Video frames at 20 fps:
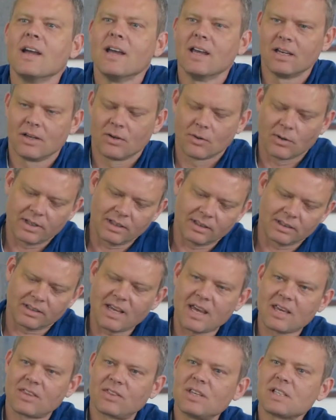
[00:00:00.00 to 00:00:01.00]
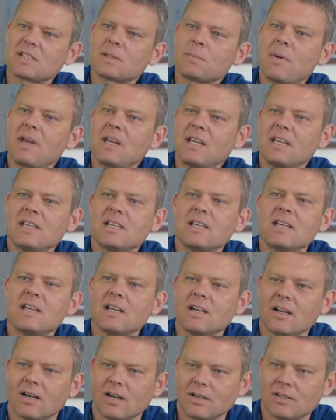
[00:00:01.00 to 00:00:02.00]
It'll it'll take this many
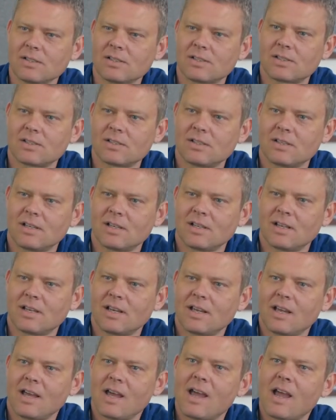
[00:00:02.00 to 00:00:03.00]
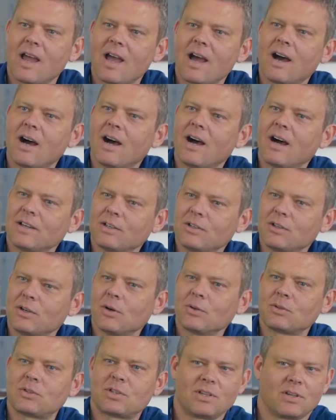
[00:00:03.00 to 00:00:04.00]
years, right? Uh, you
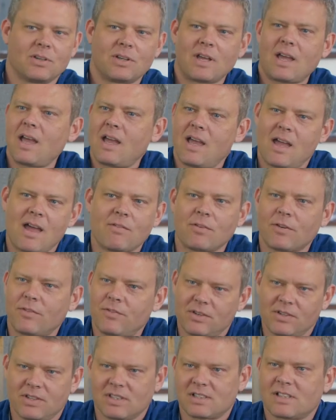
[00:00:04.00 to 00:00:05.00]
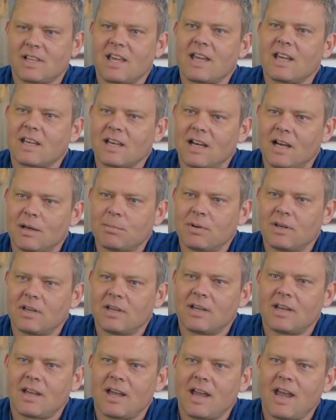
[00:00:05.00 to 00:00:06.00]
know, to ever fill this lake up,
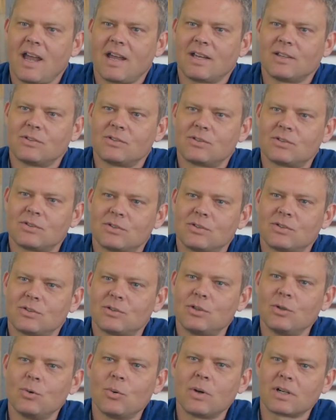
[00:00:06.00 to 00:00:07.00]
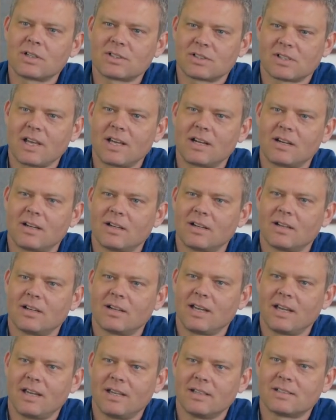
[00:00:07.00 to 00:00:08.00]
mm-hmm. and two winters later
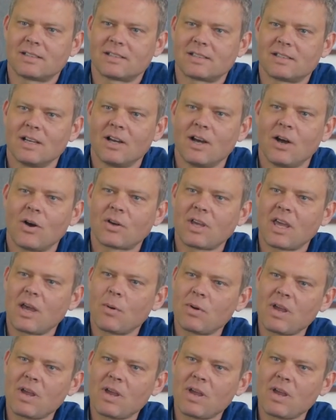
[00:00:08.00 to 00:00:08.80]
it's right. okay.